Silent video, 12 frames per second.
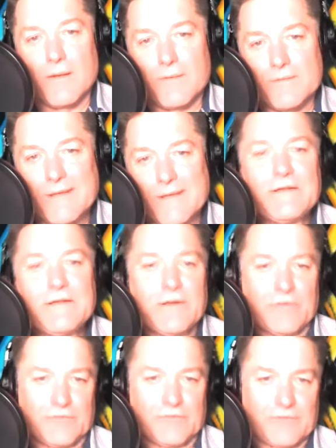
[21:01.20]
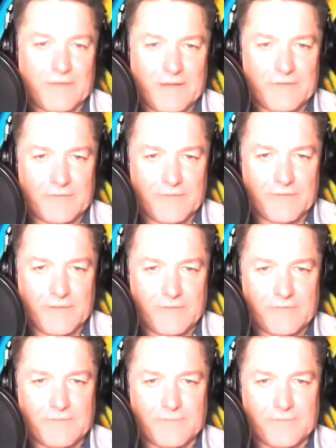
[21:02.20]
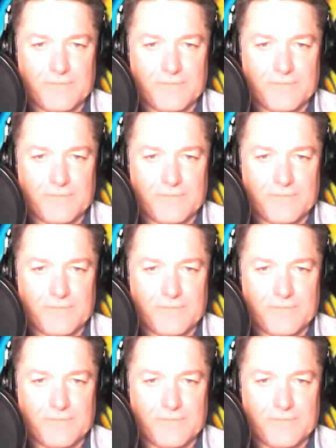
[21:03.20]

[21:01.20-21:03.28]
10 years into this,